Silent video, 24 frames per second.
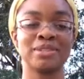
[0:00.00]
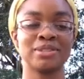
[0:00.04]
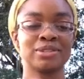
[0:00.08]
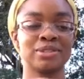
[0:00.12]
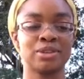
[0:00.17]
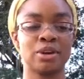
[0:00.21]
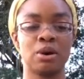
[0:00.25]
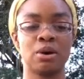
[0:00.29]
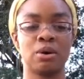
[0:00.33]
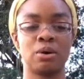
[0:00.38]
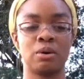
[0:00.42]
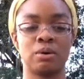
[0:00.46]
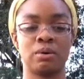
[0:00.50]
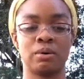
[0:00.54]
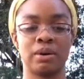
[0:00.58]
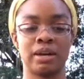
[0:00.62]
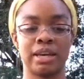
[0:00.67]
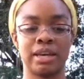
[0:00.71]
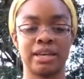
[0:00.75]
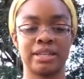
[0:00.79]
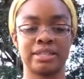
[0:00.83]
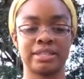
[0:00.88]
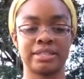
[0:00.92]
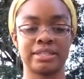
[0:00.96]
so
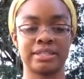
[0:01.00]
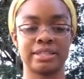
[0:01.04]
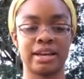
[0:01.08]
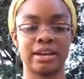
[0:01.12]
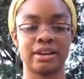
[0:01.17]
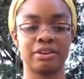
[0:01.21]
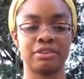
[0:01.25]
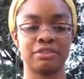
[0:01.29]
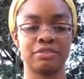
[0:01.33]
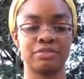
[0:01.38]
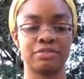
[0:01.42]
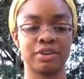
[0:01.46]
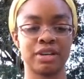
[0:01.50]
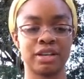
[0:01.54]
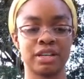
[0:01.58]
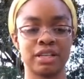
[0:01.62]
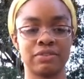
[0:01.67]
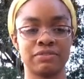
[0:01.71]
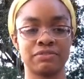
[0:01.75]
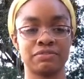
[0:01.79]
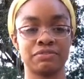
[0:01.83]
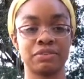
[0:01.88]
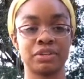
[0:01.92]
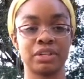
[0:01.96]
instead of
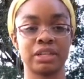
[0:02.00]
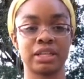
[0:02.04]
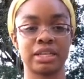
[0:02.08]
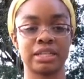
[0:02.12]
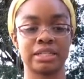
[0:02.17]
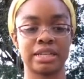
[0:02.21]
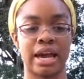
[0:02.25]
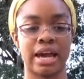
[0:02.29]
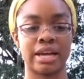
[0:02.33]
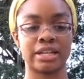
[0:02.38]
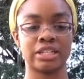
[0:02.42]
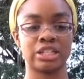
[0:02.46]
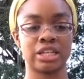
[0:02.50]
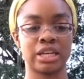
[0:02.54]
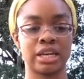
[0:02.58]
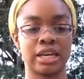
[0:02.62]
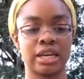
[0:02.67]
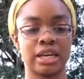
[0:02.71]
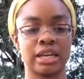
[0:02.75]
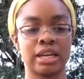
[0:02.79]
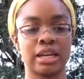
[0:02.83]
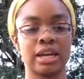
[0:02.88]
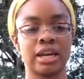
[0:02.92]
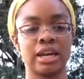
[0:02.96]
fully attaching
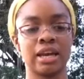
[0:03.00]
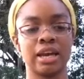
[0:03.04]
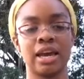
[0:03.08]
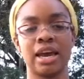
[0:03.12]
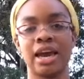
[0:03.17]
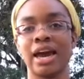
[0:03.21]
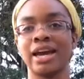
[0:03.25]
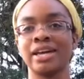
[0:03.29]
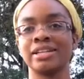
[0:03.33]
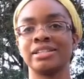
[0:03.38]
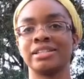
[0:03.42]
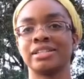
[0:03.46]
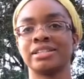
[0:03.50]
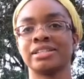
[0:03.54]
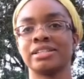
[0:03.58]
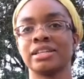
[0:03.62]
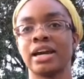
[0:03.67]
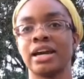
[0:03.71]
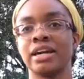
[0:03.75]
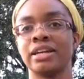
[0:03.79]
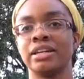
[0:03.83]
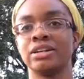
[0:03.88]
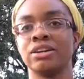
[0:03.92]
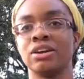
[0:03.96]
it, I just
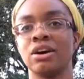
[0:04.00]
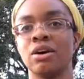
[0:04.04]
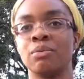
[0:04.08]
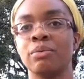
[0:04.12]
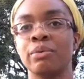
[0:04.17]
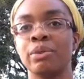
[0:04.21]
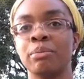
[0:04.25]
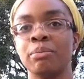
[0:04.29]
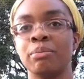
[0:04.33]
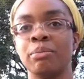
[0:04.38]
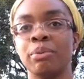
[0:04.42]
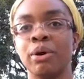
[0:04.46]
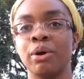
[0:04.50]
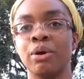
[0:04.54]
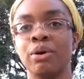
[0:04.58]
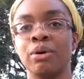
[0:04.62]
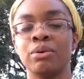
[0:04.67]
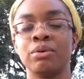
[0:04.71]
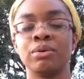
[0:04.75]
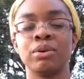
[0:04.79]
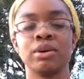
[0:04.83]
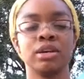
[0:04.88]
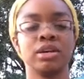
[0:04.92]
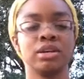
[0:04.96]
tied it on with a bow.